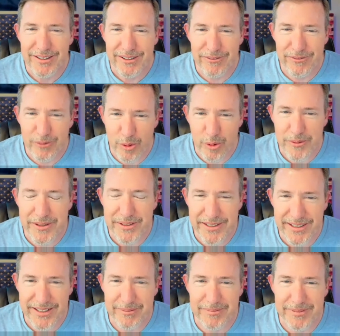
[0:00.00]
for the
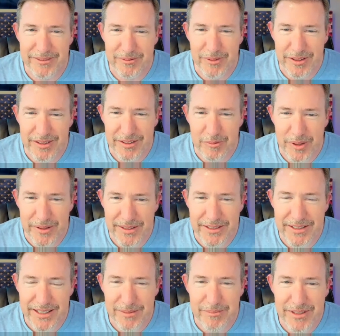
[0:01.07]
team and what the
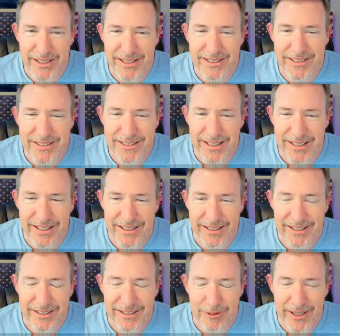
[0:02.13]
team needs
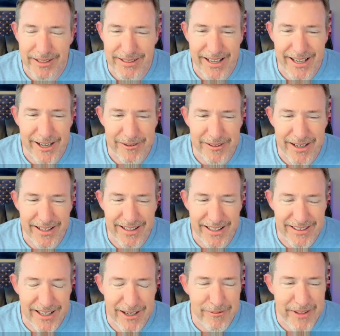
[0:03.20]
right now. And I
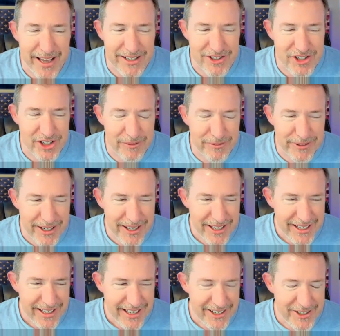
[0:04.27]
love that shift.
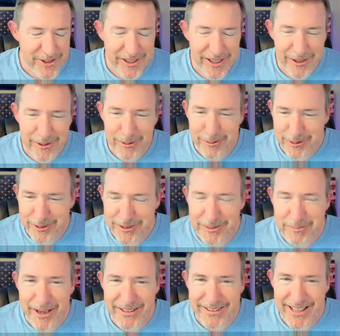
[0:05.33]
As you get older, you
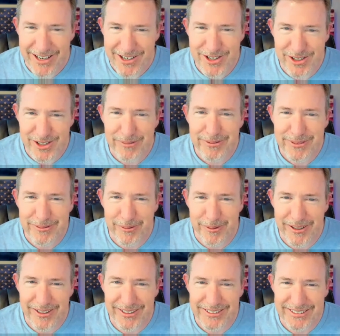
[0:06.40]
make that shift
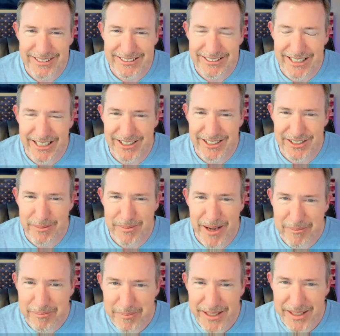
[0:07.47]
where it's not just
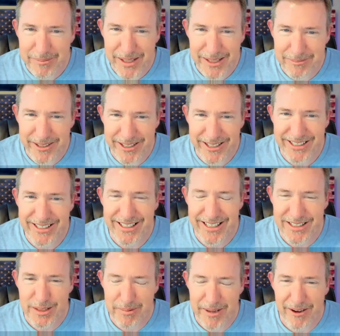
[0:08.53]
about me.
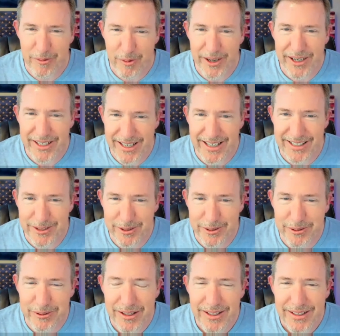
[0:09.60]
It's about what can I
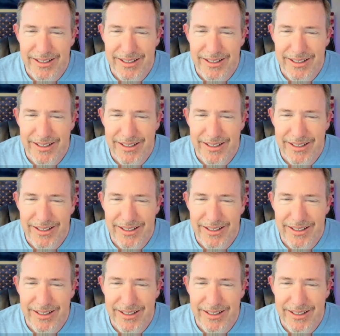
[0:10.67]
do